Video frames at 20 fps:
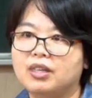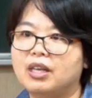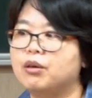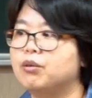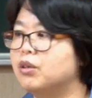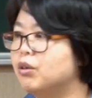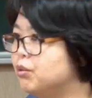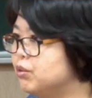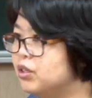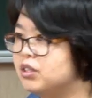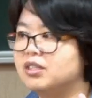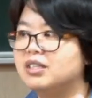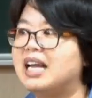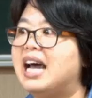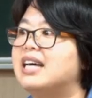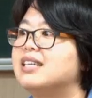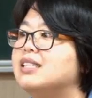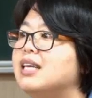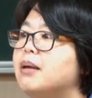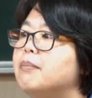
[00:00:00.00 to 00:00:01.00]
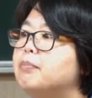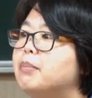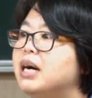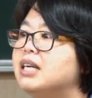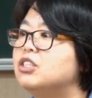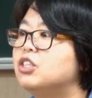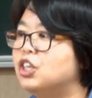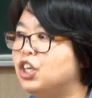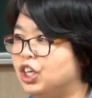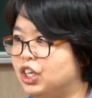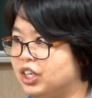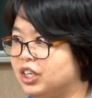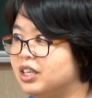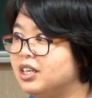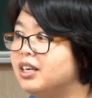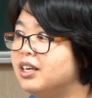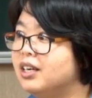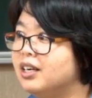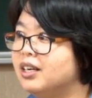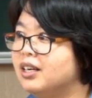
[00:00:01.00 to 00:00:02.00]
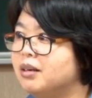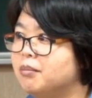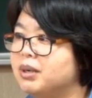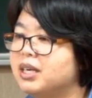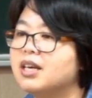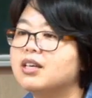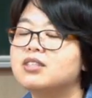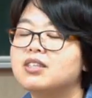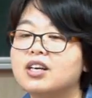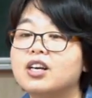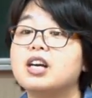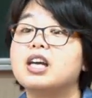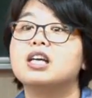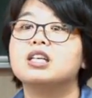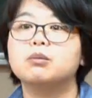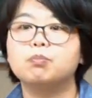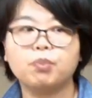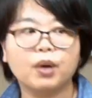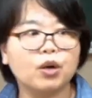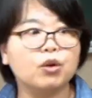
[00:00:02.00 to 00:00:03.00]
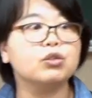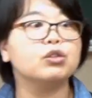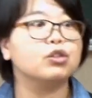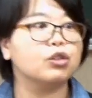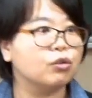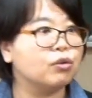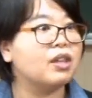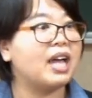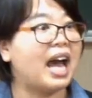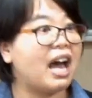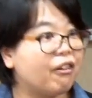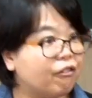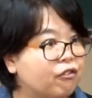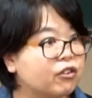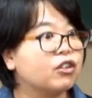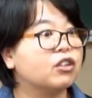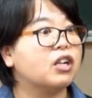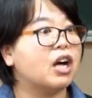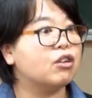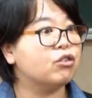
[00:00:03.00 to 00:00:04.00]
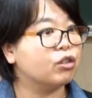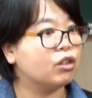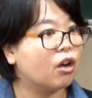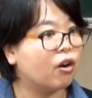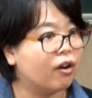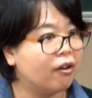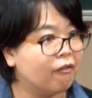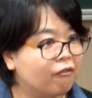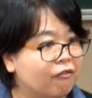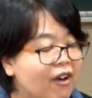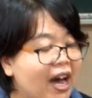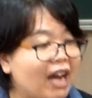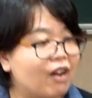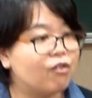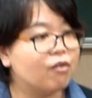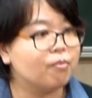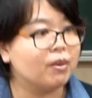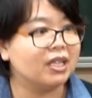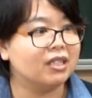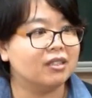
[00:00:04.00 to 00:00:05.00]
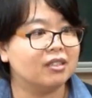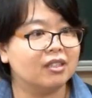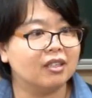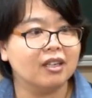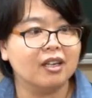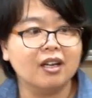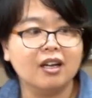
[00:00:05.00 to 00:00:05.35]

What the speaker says: They will just not say butter because they're exposed to that phonological environment.